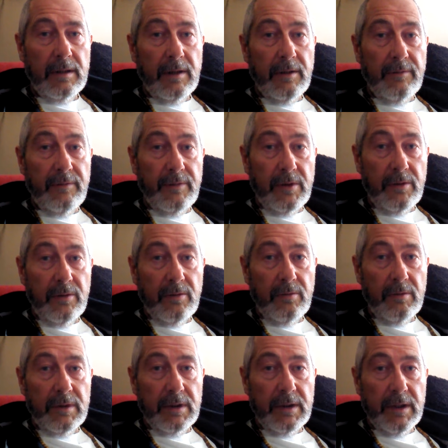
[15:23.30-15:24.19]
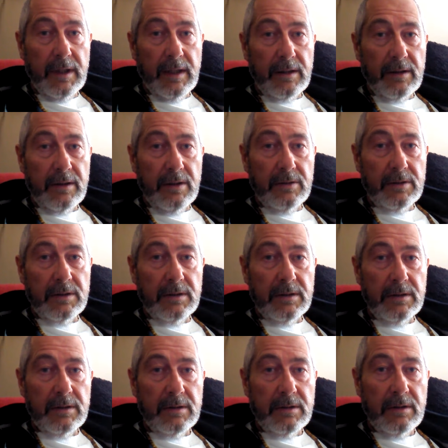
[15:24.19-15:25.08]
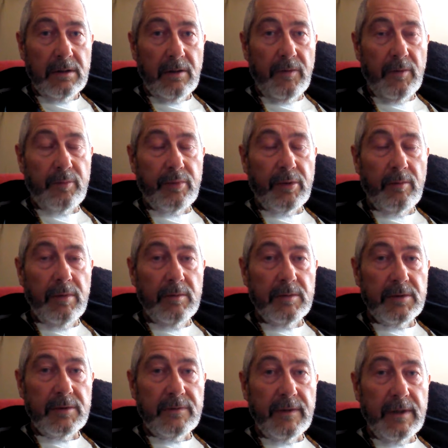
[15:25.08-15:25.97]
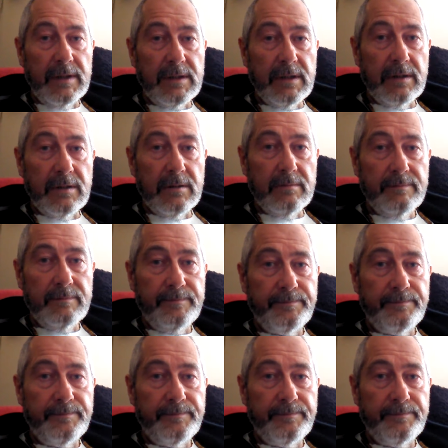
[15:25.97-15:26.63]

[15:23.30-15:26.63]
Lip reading: a view and a diagnosis of the problems facing them.